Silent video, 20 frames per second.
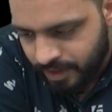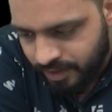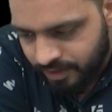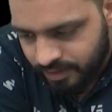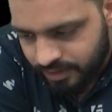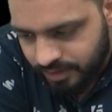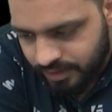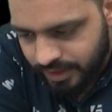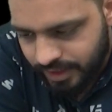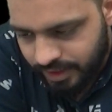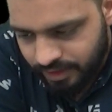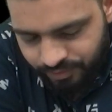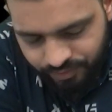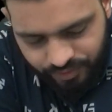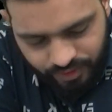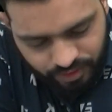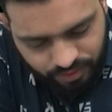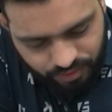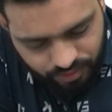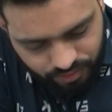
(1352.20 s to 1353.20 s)
Then
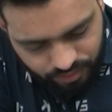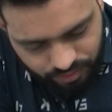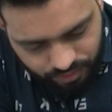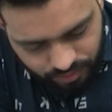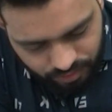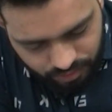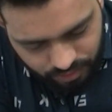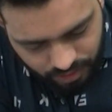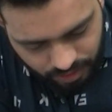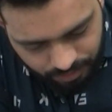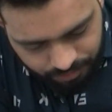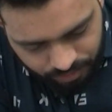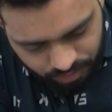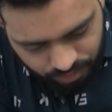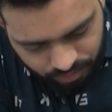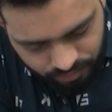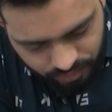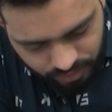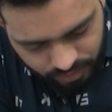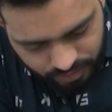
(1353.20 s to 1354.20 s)
we come to
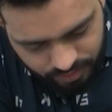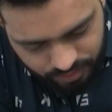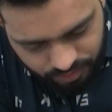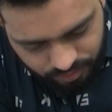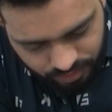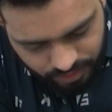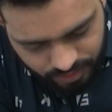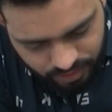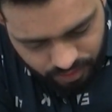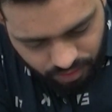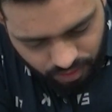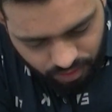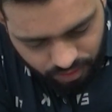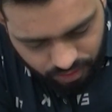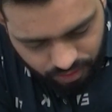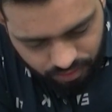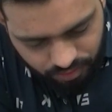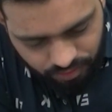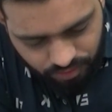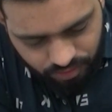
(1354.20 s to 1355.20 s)
what is known as
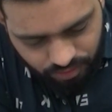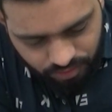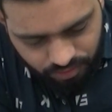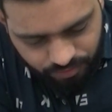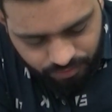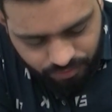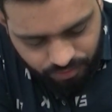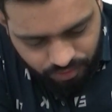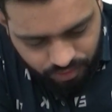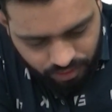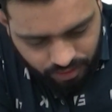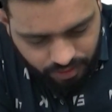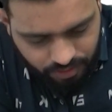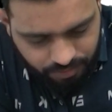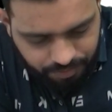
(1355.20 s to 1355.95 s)
oculomotor